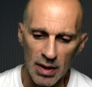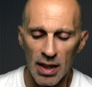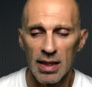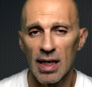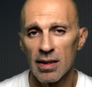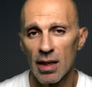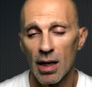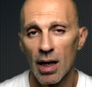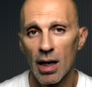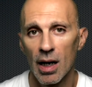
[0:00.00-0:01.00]
there's
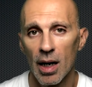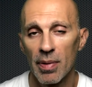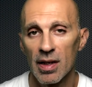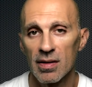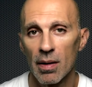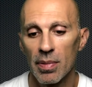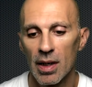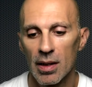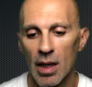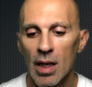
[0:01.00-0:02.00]
a better
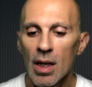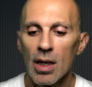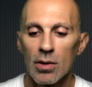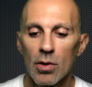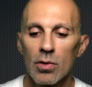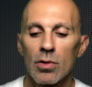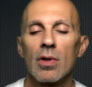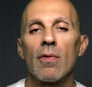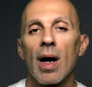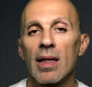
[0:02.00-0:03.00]
stability due to the
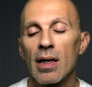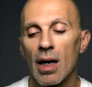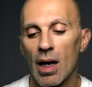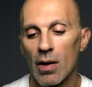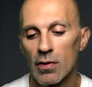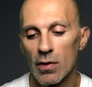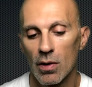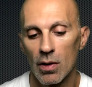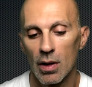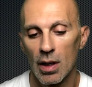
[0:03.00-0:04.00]
wider
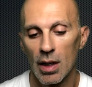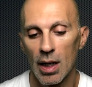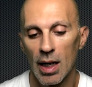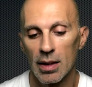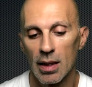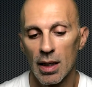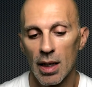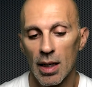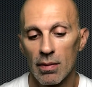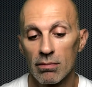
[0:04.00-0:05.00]
outsole, and
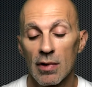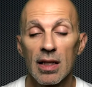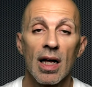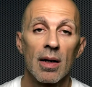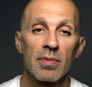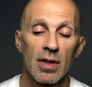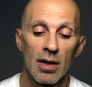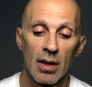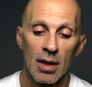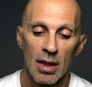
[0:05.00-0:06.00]
that helps
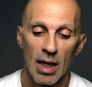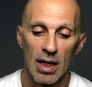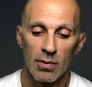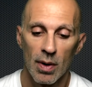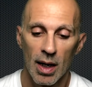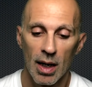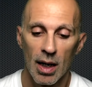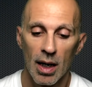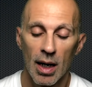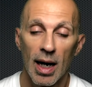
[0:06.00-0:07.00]
as
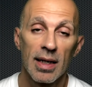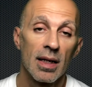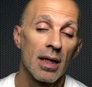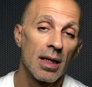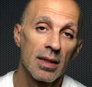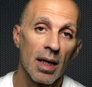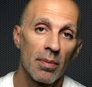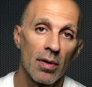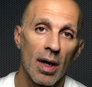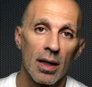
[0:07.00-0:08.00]
well, either in
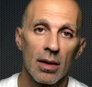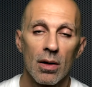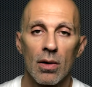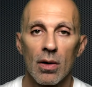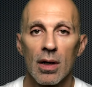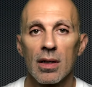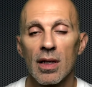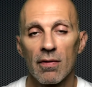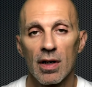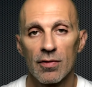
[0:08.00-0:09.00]
tempo run or
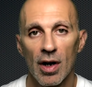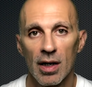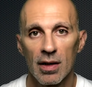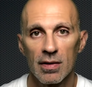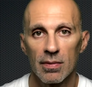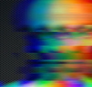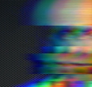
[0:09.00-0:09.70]
interval trainings.